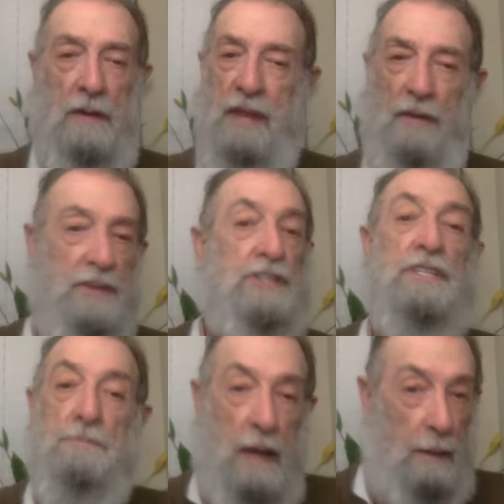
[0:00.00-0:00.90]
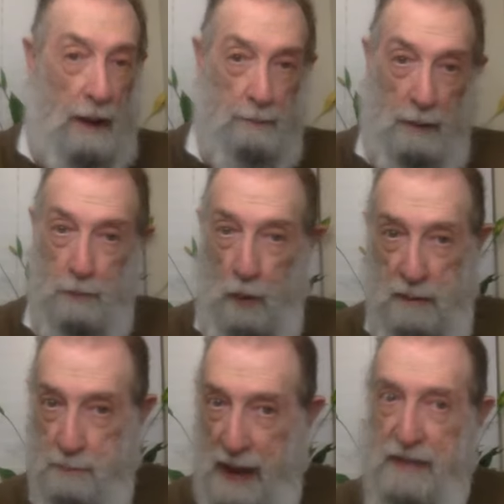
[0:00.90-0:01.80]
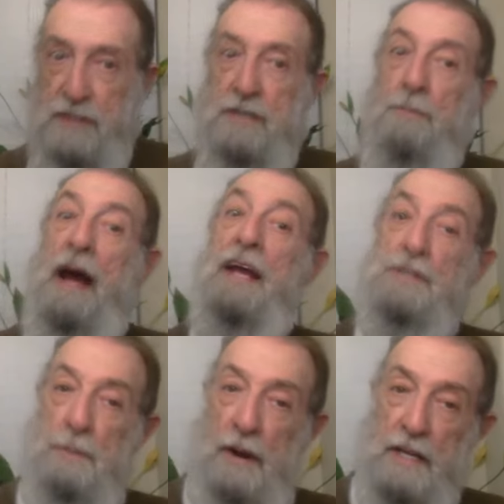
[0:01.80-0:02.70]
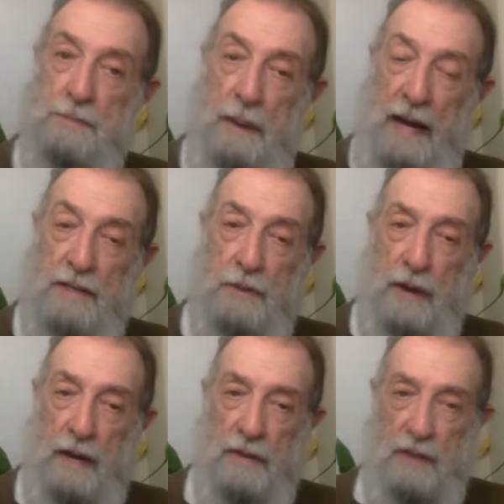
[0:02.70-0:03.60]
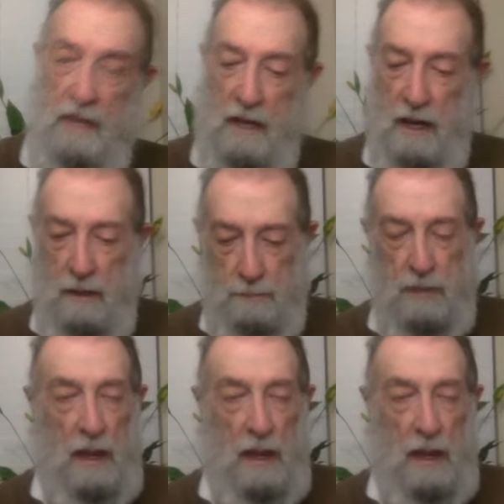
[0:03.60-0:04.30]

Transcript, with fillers: now this is I'm I'm going back to my experience back during the uh,